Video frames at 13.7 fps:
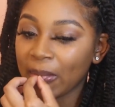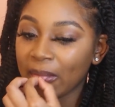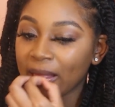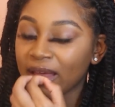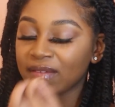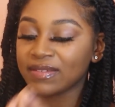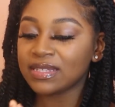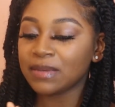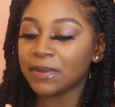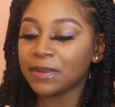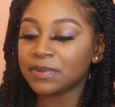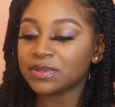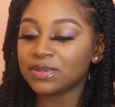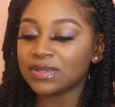I haven't seen
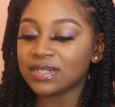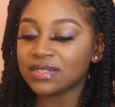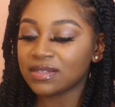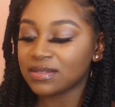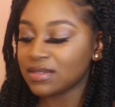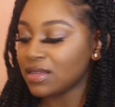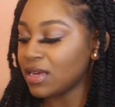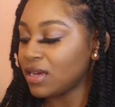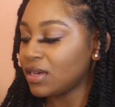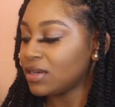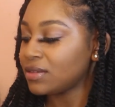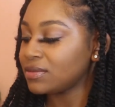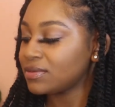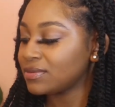people do this since
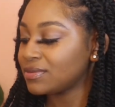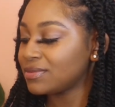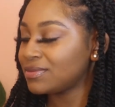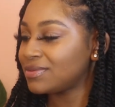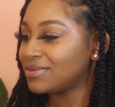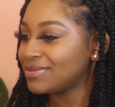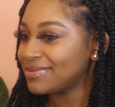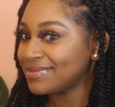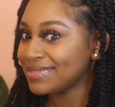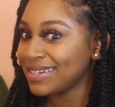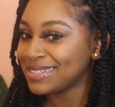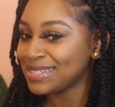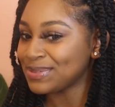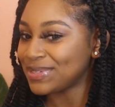like
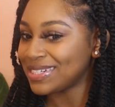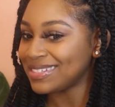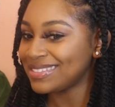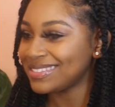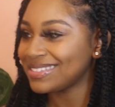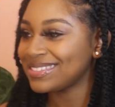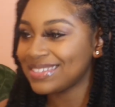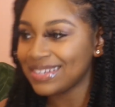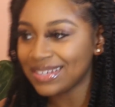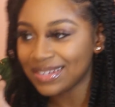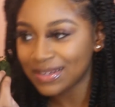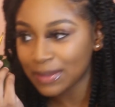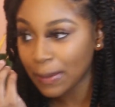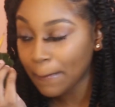
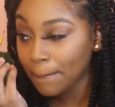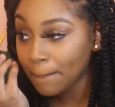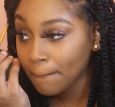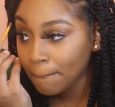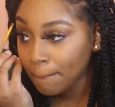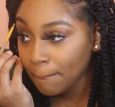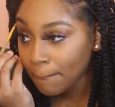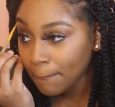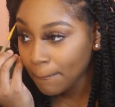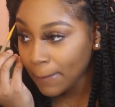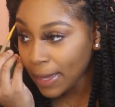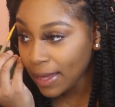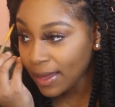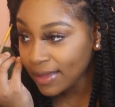2016,
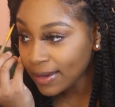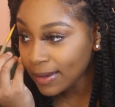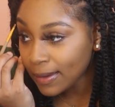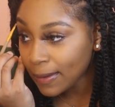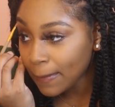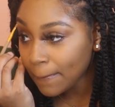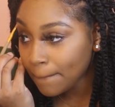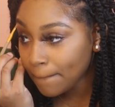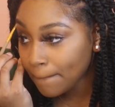but I like it.